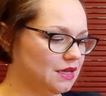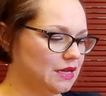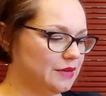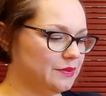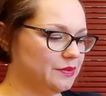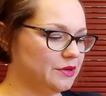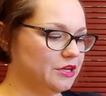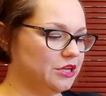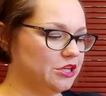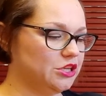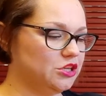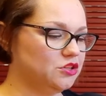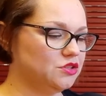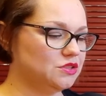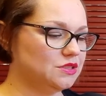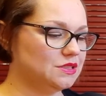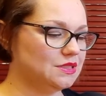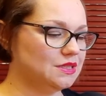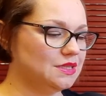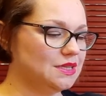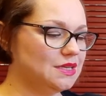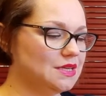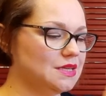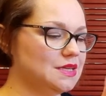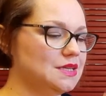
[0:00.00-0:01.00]
I'm going to use
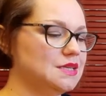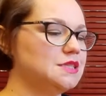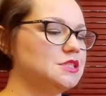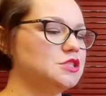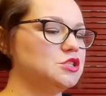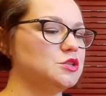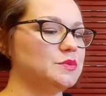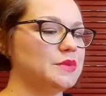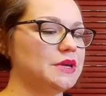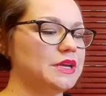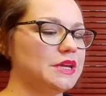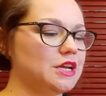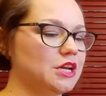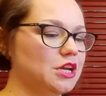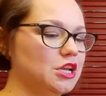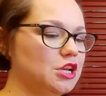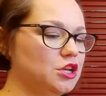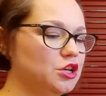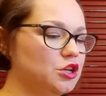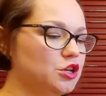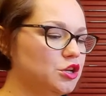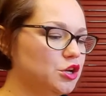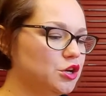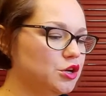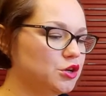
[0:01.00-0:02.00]
this to make
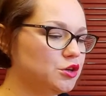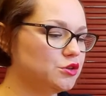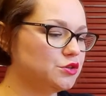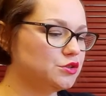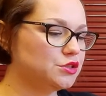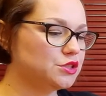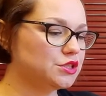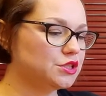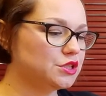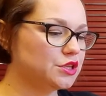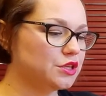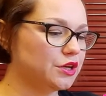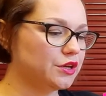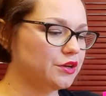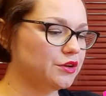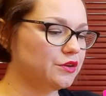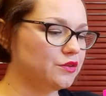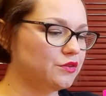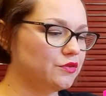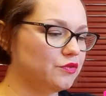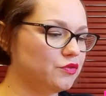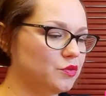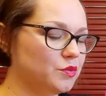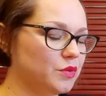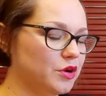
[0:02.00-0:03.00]
a nose
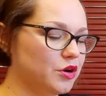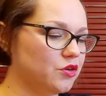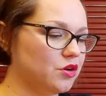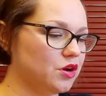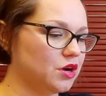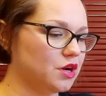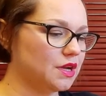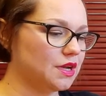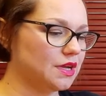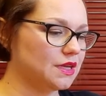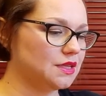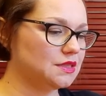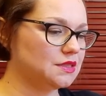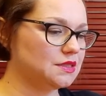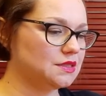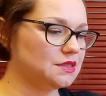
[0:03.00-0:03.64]
cone for my rocket.